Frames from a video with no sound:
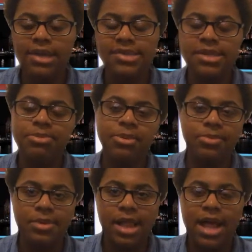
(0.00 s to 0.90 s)
I see
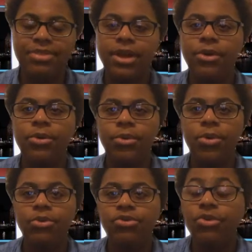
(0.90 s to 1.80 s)
people out there who
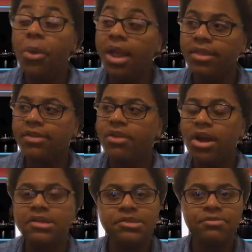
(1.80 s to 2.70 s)
who's doing this
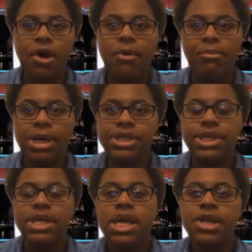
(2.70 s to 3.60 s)
on a small
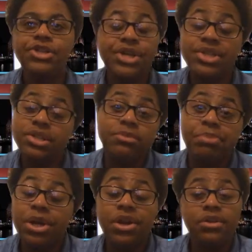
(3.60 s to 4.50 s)
budget just to
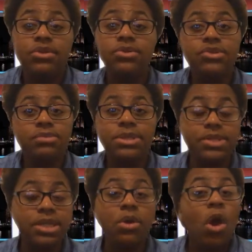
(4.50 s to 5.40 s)
put it on YouTube to
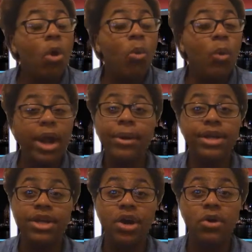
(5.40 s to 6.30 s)
see where
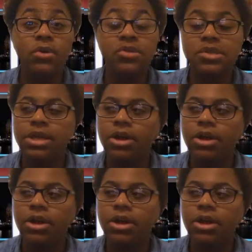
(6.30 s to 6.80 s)
it goes,